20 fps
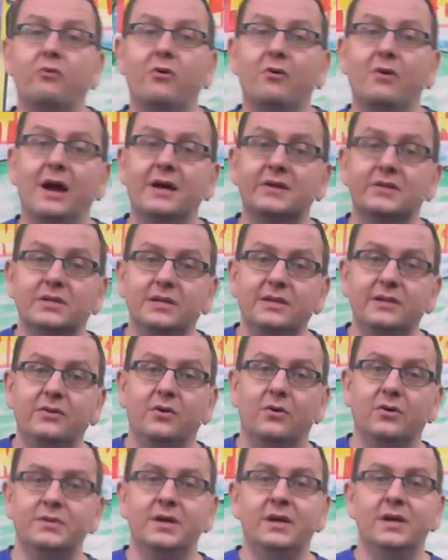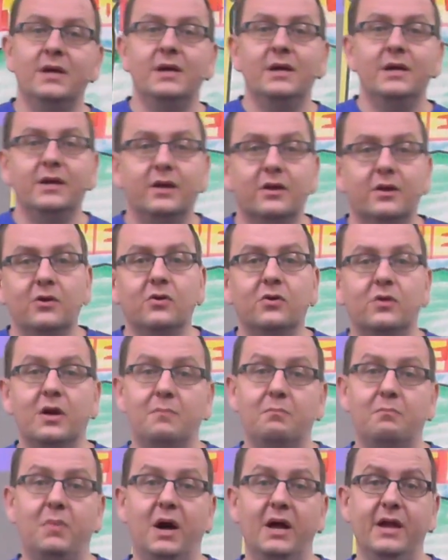actually God can look at
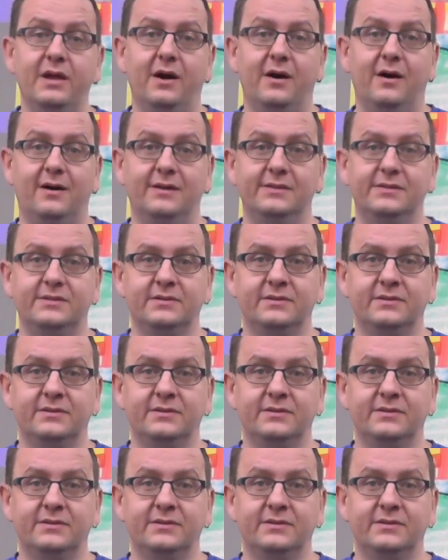my heart